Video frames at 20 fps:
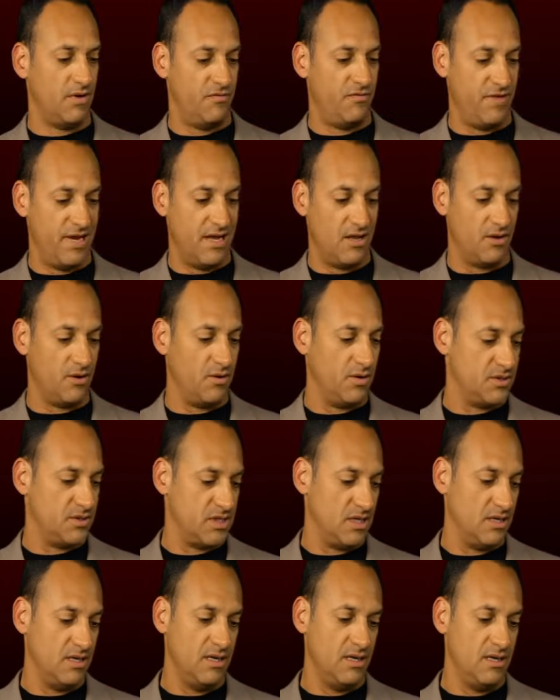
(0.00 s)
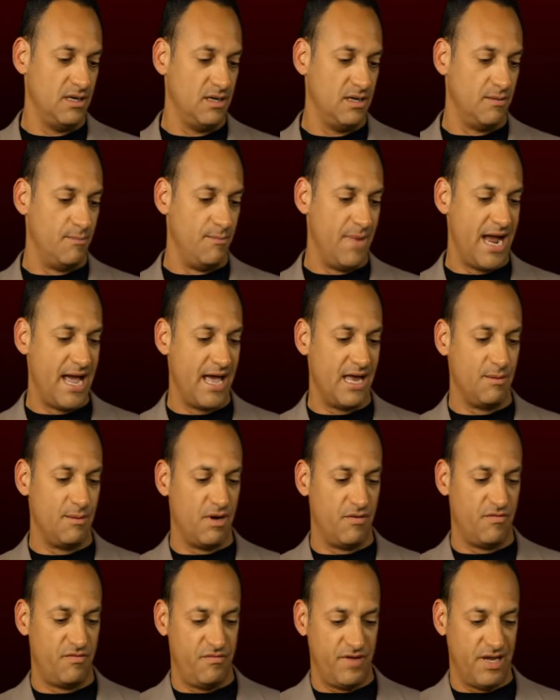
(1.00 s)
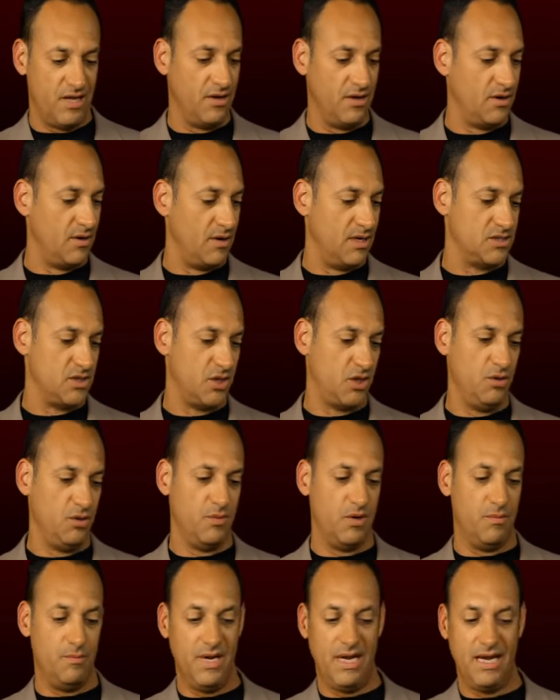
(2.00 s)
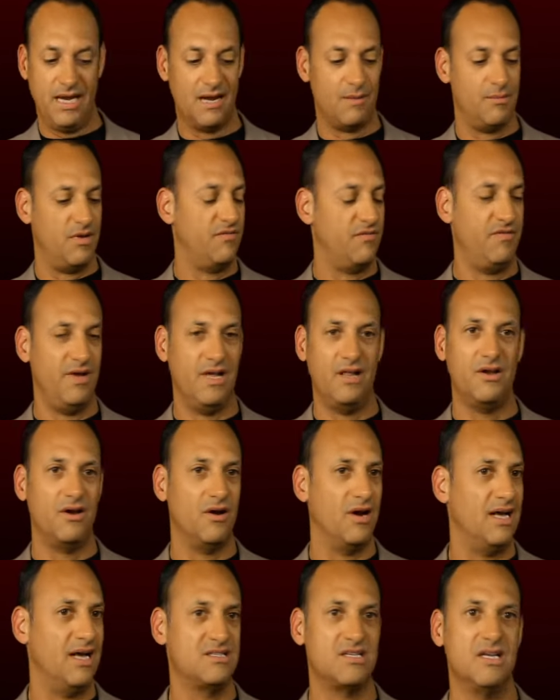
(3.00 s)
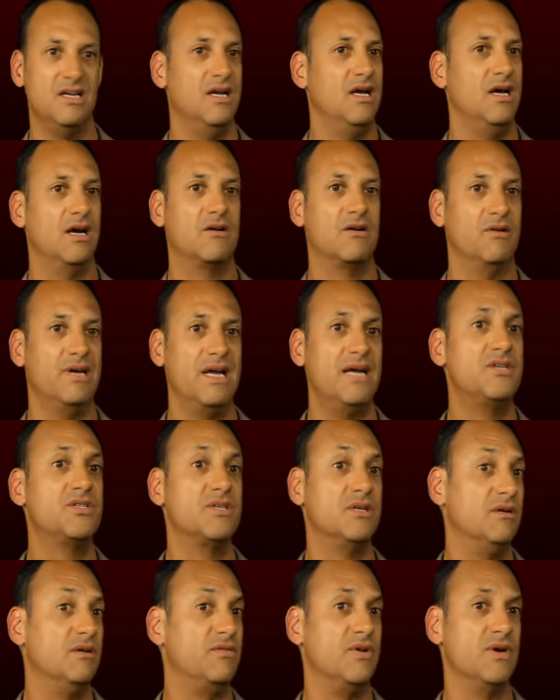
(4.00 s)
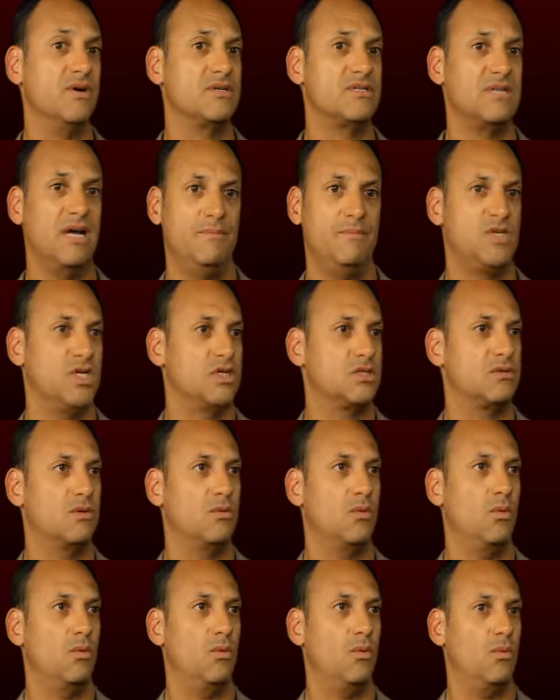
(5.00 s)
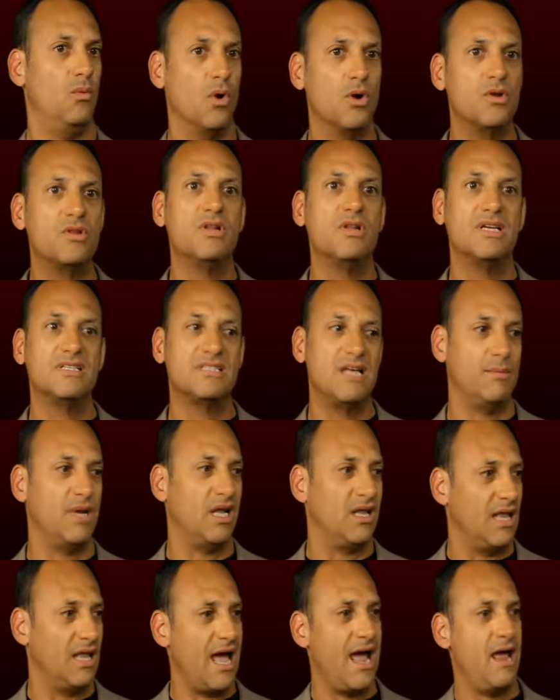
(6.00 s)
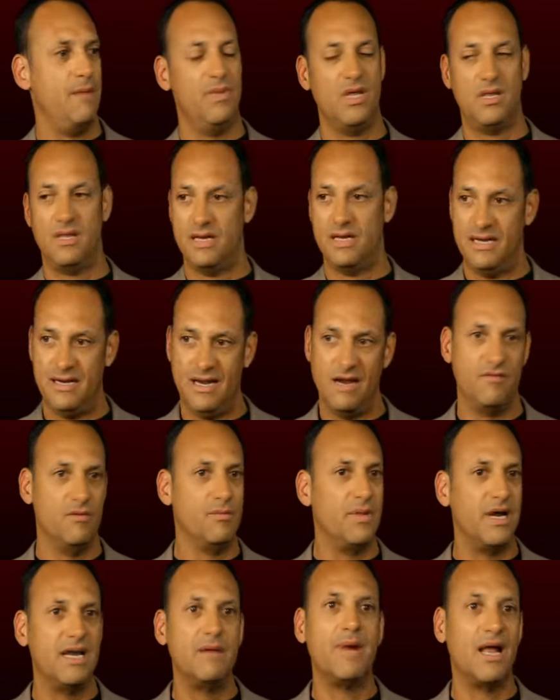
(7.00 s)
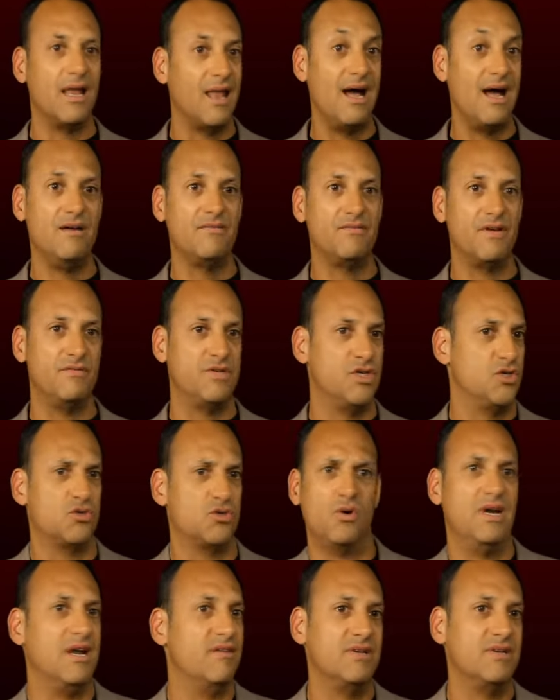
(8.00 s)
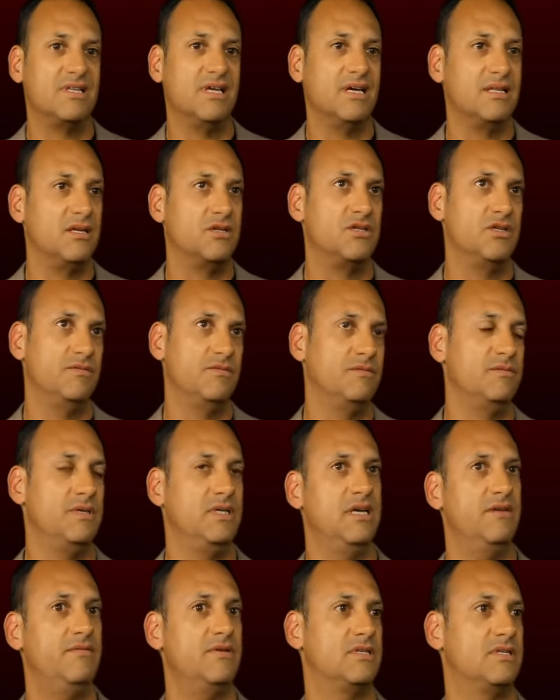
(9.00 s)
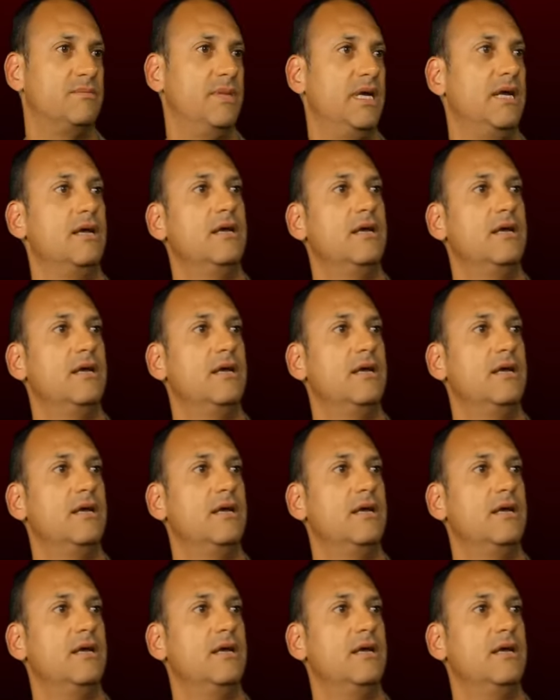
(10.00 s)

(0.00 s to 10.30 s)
failure as a man, I'm a failure as a human being, I'm a failure as a creation of yours. I'm just worthless. I'm a liability to everybody in my life. I've destroyed everything that you've given to me.